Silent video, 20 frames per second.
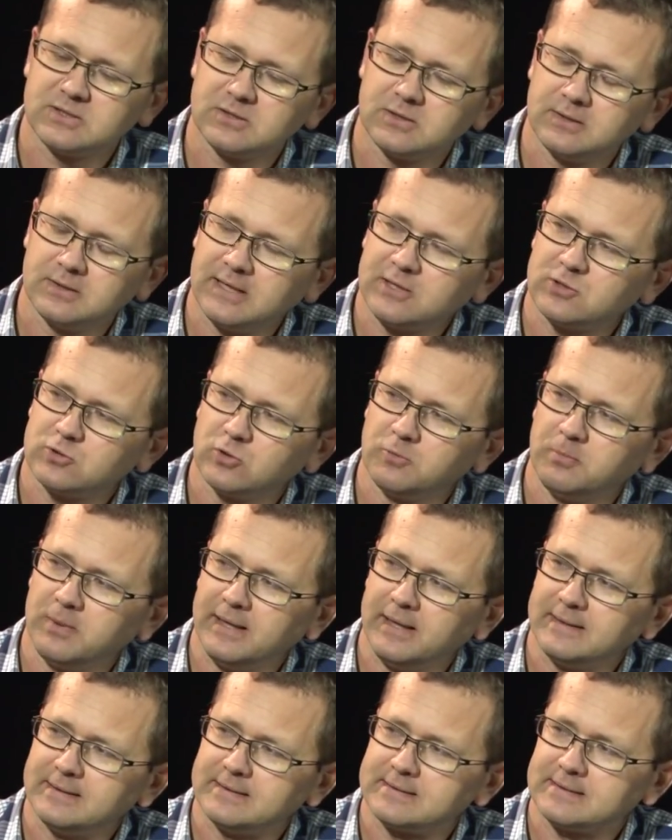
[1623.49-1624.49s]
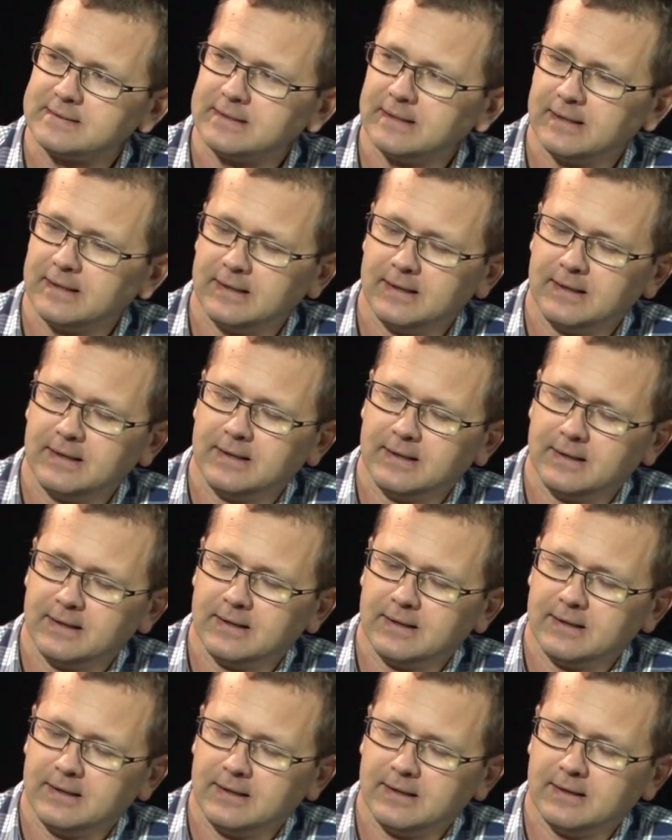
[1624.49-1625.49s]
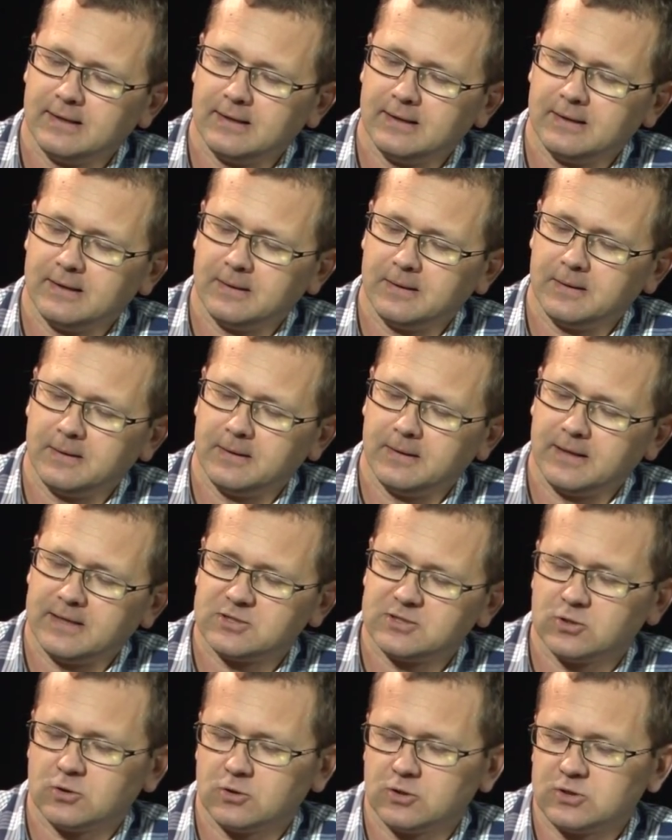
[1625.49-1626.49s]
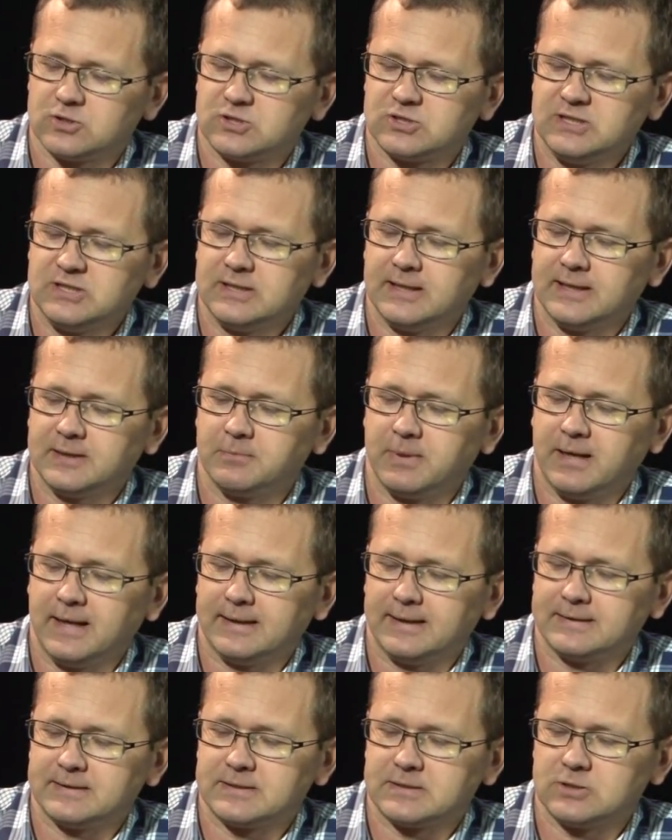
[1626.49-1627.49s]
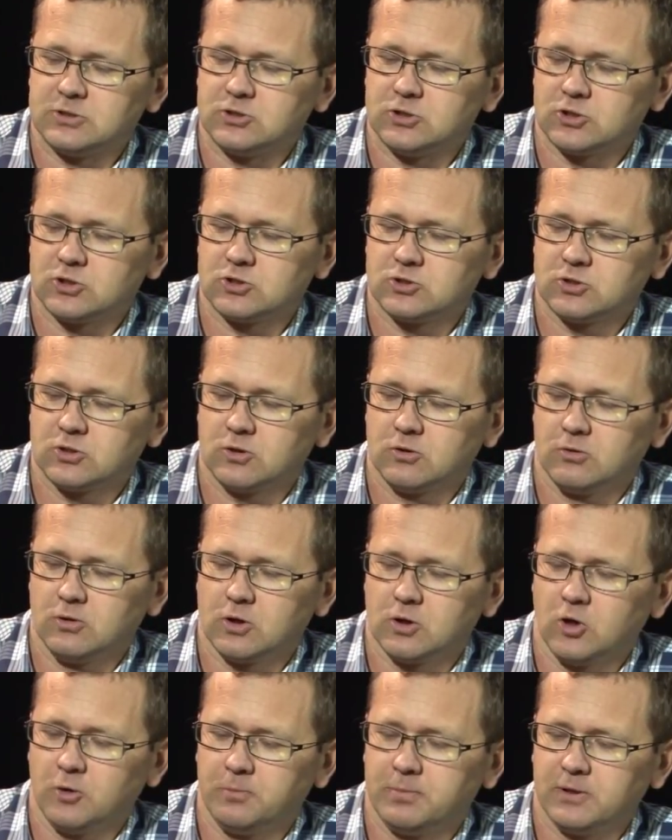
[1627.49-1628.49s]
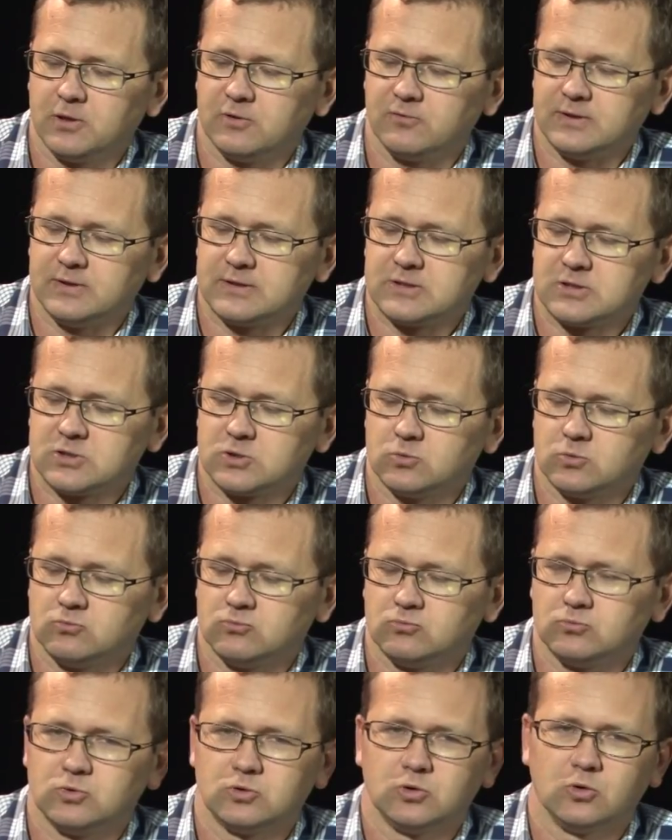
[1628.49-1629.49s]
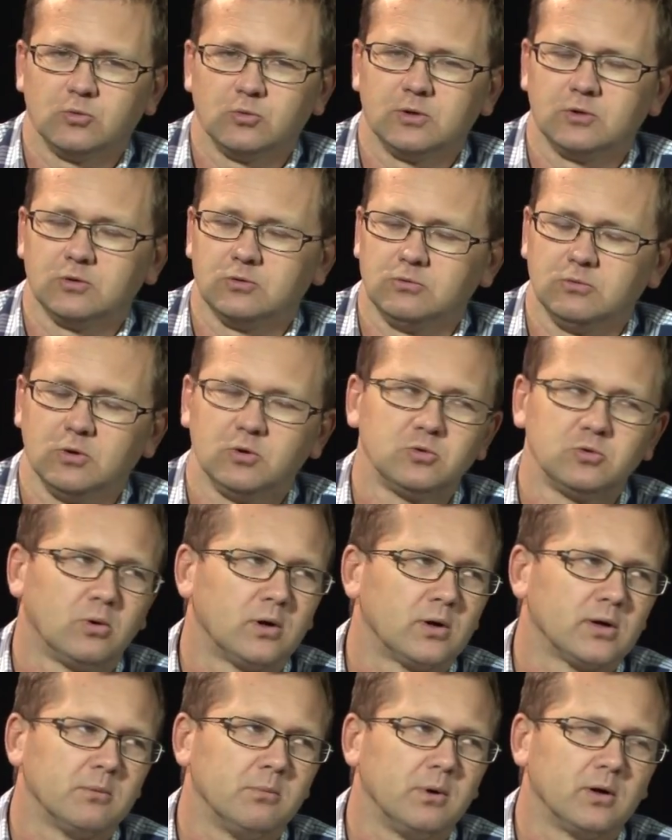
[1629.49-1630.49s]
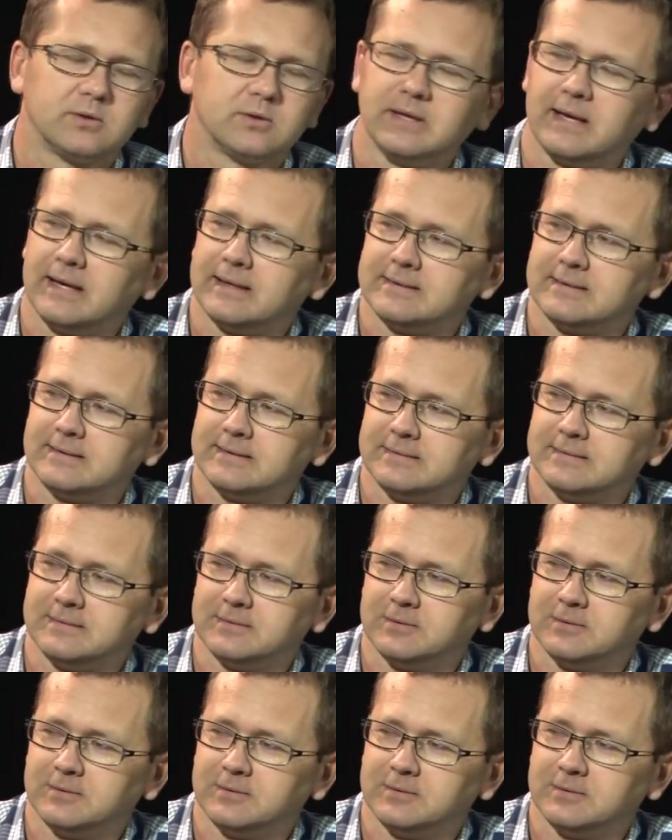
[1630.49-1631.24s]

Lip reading: as a natural plant, as a seedling plant, just a copy of it. So don't worry about that.